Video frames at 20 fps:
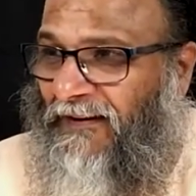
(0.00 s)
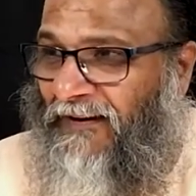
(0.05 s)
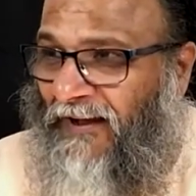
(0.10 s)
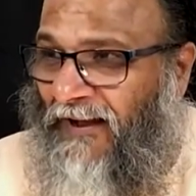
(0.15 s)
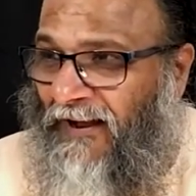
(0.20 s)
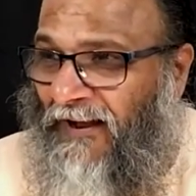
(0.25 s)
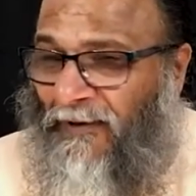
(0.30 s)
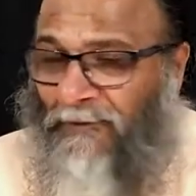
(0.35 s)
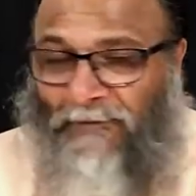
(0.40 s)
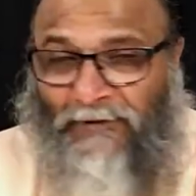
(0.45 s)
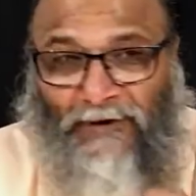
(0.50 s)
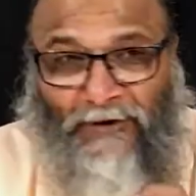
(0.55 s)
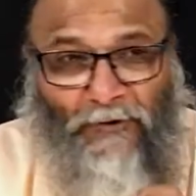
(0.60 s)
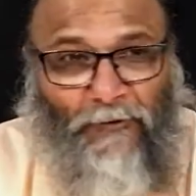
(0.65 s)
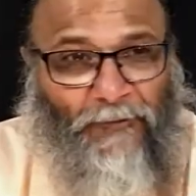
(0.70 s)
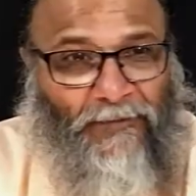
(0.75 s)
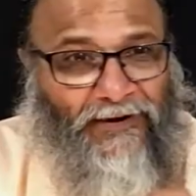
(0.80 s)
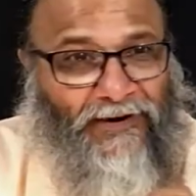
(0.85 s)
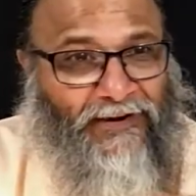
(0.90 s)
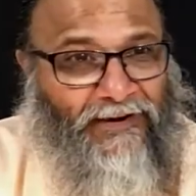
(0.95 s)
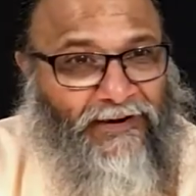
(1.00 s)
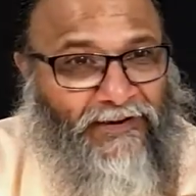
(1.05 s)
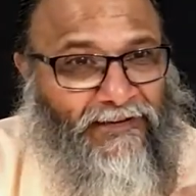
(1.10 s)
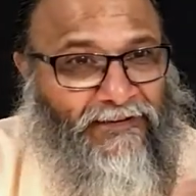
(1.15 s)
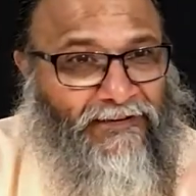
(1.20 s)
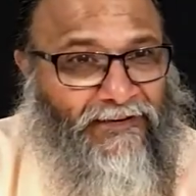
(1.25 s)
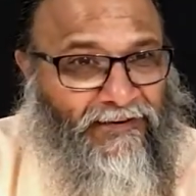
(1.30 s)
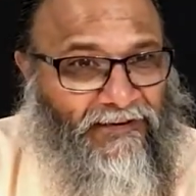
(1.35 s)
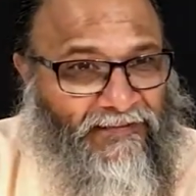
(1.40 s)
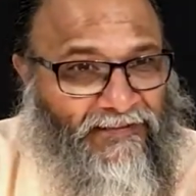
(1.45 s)
that I am
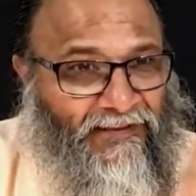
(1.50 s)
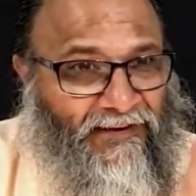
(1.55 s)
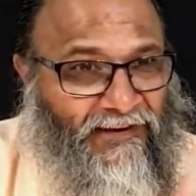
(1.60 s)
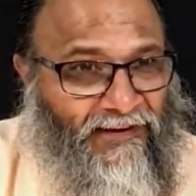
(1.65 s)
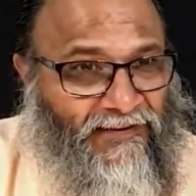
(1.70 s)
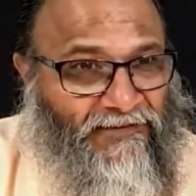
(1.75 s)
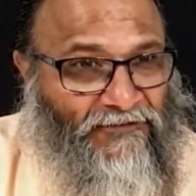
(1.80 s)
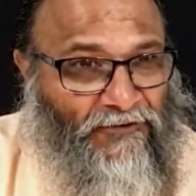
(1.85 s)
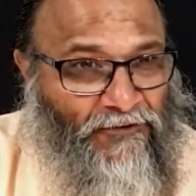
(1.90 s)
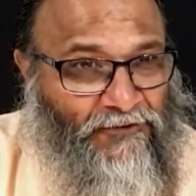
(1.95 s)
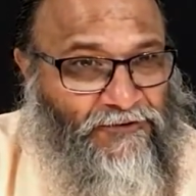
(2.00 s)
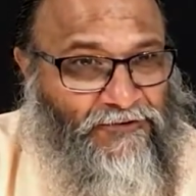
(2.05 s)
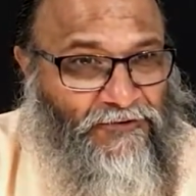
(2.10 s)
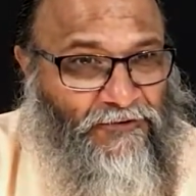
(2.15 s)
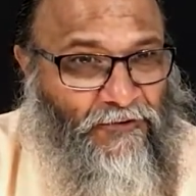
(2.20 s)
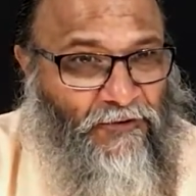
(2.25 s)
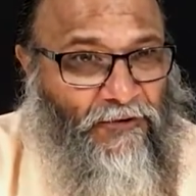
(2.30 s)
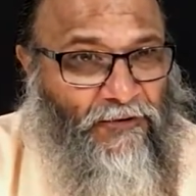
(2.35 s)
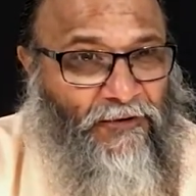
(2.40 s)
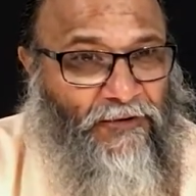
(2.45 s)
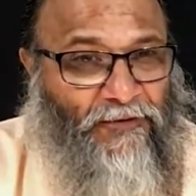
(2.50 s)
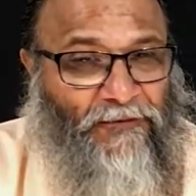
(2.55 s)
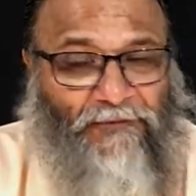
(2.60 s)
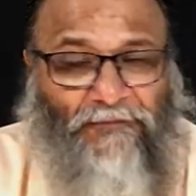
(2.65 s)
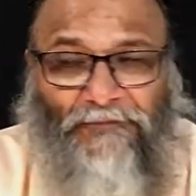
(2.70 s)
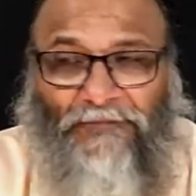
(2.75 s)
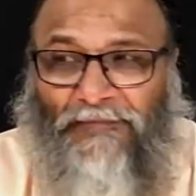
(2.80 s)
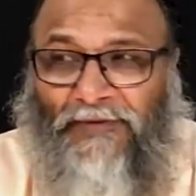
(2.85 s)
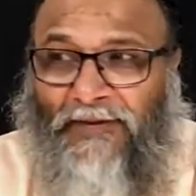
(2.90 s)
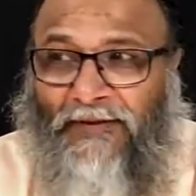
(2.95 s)
illuminating the nothingness also,
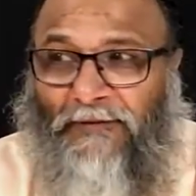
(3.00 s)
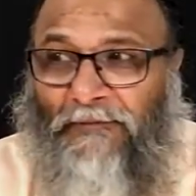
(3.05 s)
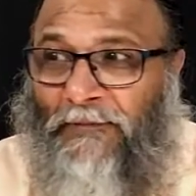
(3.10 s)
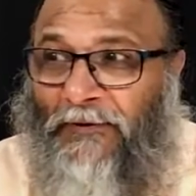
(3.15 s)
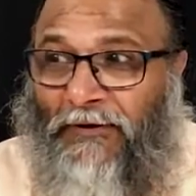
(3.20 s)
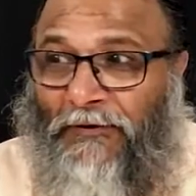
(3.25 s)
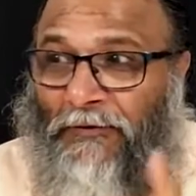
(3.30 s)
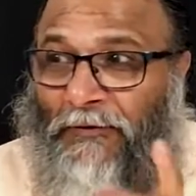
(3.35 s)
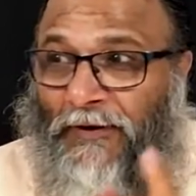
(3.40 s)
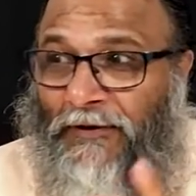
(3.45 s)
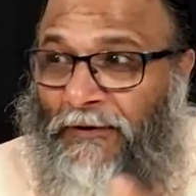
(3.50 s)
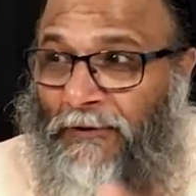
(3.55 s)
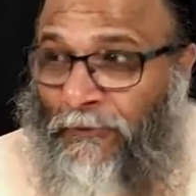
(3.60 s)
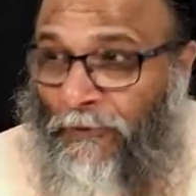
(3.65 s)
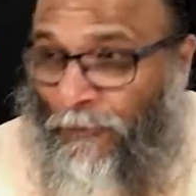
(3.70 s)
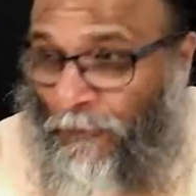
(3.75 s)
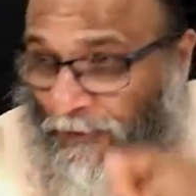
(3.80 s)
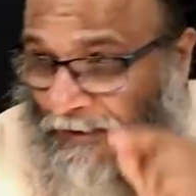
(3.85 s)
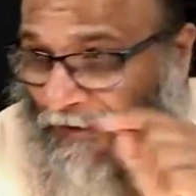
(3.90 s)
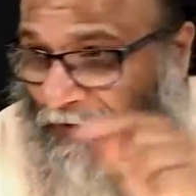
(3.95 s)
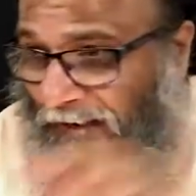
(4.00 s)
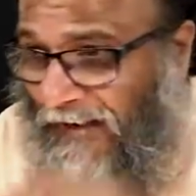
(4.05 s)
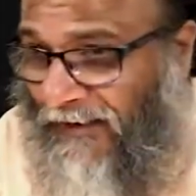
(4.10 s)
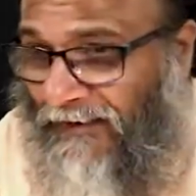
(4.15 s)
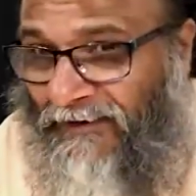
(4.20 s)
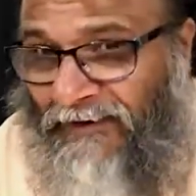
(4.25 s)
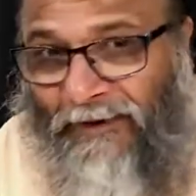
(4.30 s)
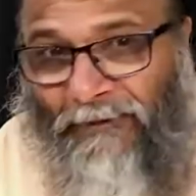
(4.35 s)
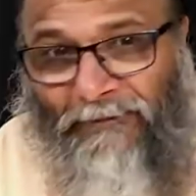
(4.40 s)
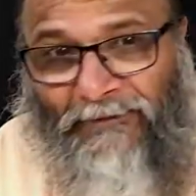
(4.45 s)
but you are
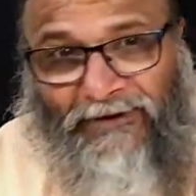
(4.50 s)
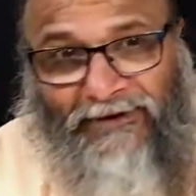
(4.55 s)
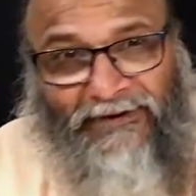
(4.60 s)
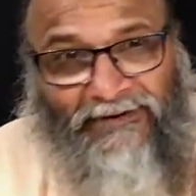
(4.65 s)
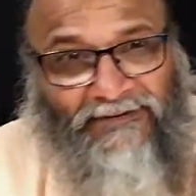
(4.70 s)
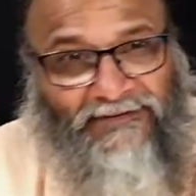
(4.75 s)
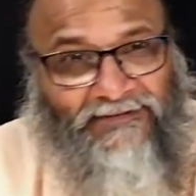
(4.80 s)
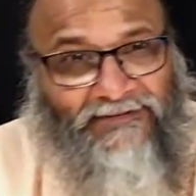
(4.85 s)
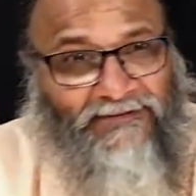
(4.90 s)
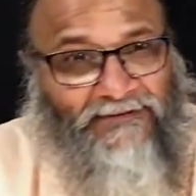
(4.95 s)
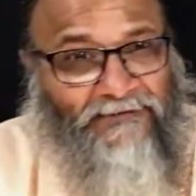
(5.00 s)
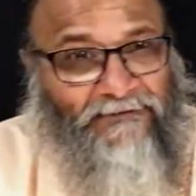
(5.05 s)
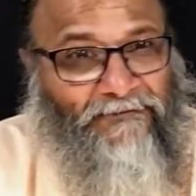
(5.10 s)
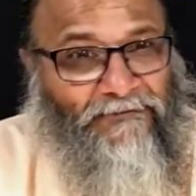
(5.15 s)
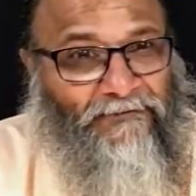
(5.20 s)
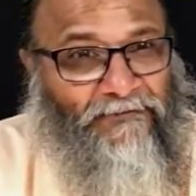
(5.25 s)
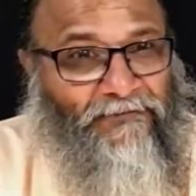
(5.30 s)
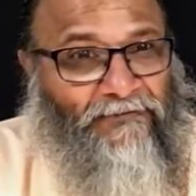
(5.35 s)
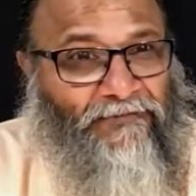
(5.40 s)
looking at the emptiness.